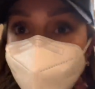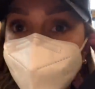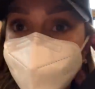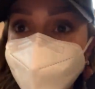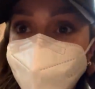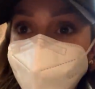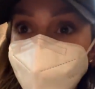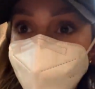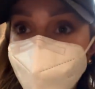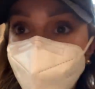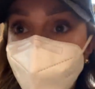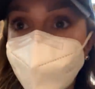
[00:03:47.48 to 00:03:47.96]
we've
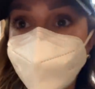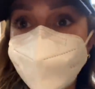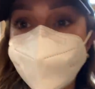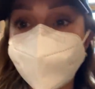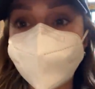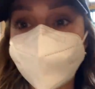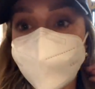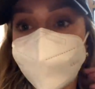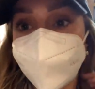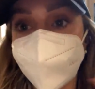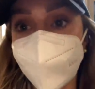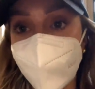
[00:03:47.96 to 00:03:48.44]
arrived in
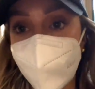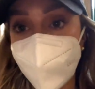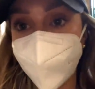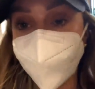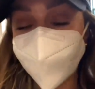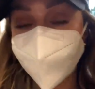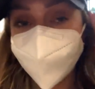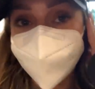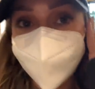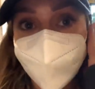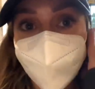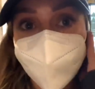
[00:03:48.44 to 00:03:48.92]
Milan. I
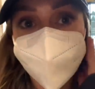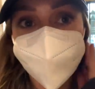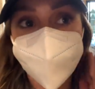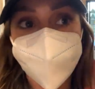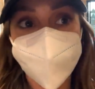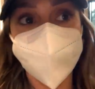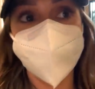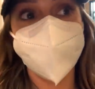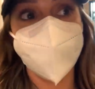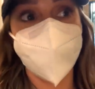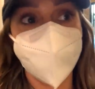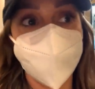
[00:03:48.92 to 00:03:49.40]
just thought I'd
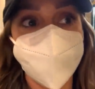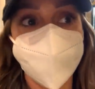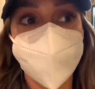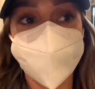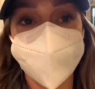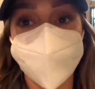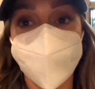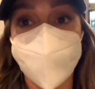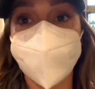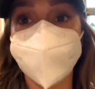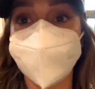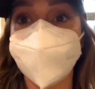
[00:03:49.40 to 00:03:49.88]
quickly vlog on my
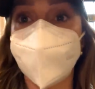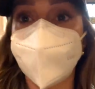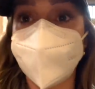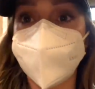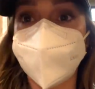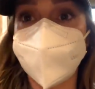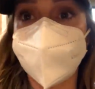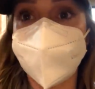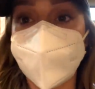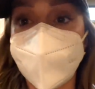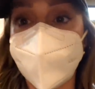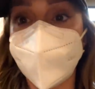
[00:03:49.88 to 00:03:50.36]
phone rather
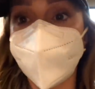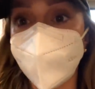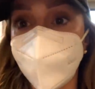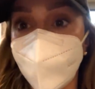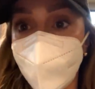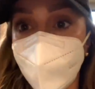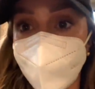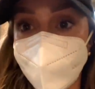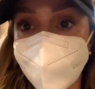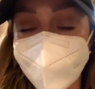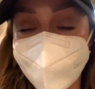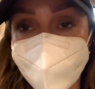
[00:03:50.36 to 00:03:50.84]
than get
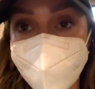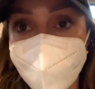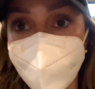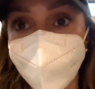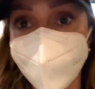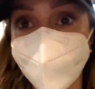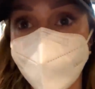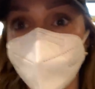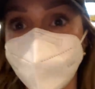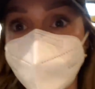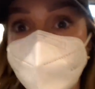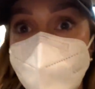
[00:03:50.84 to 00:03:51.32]
my
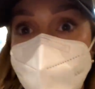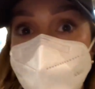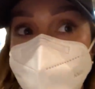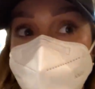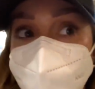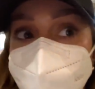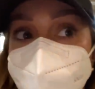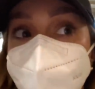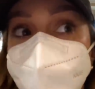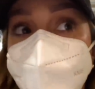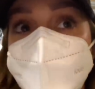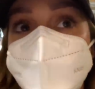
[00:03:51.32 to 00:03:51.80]
camera
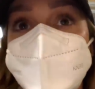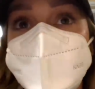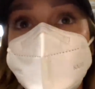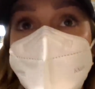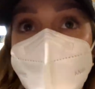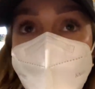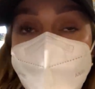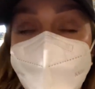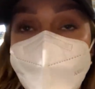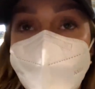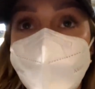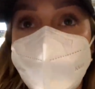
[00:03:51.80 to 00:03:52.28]
out.
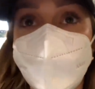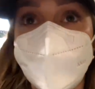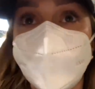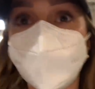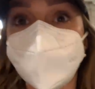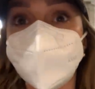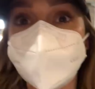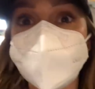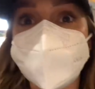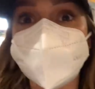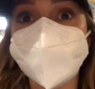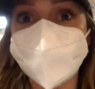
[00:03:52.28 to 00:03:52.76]

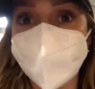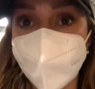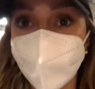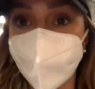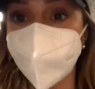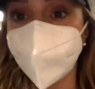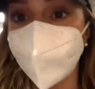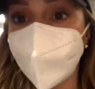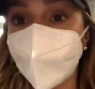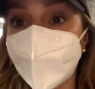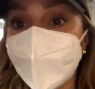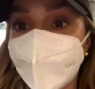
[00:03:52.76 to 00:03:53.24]
Um, so
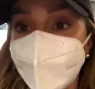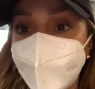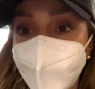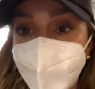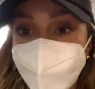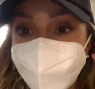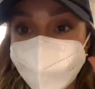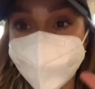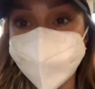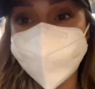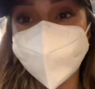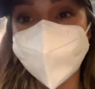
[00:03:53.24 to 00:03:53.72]

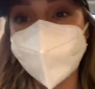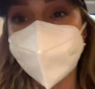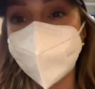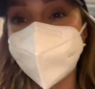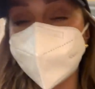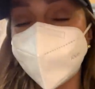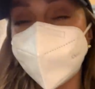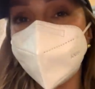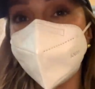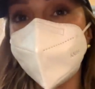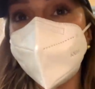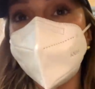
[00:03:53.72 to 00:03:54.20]
I'll
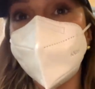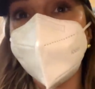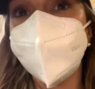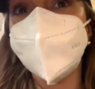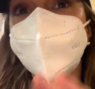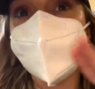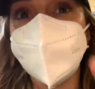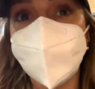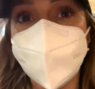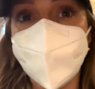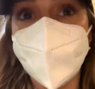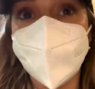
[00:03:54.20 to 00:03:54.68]
explain
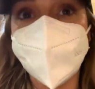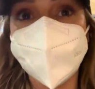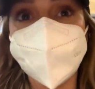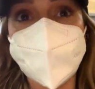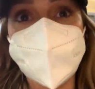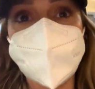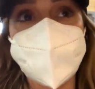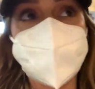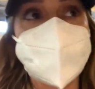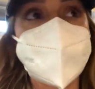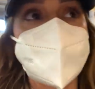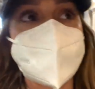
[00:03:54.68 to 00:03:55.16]
more in a
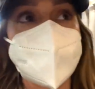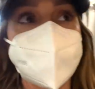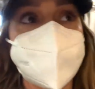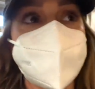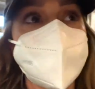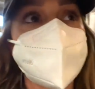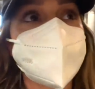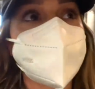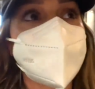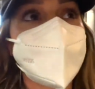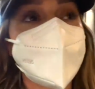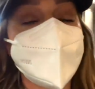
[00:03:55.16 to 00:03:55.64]
bit
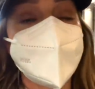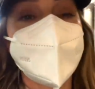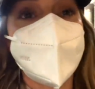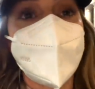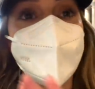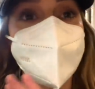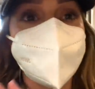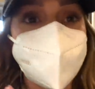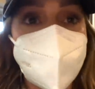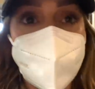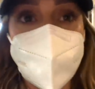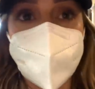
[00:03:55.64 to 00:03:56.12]

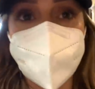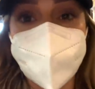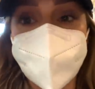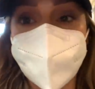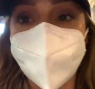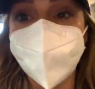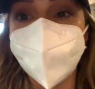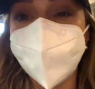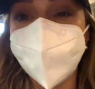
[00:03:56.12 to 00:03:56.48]
of how,